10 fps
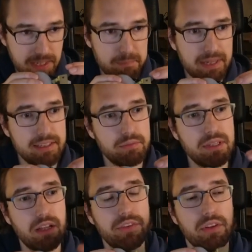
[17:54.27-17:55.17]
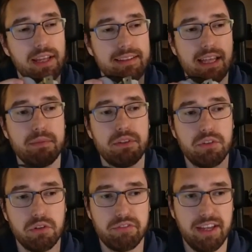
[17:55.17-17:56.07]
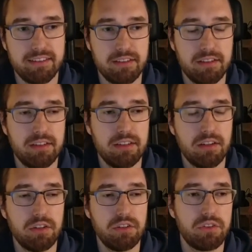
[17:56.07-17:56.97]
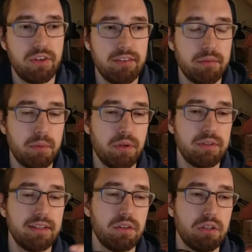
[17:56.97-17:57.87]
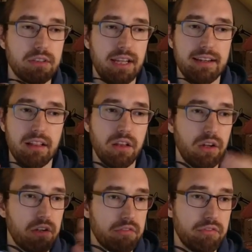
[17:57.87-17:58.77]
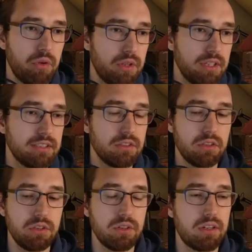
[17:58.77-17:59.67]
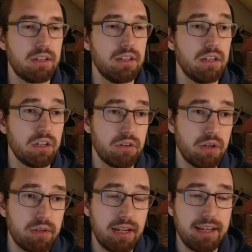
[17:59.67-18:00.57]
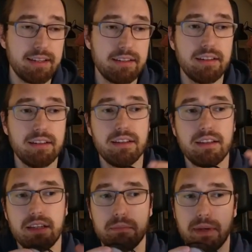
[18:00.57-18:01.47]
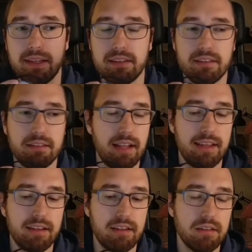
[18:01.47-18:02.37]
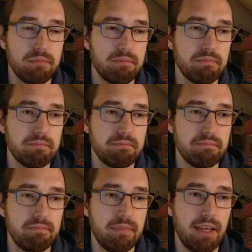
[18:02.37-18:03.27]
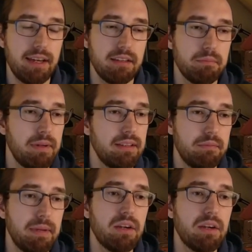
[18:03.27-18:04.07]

But it will also like damage your FET on your driver board and cause like a lot of noise on your ground line. It may like it may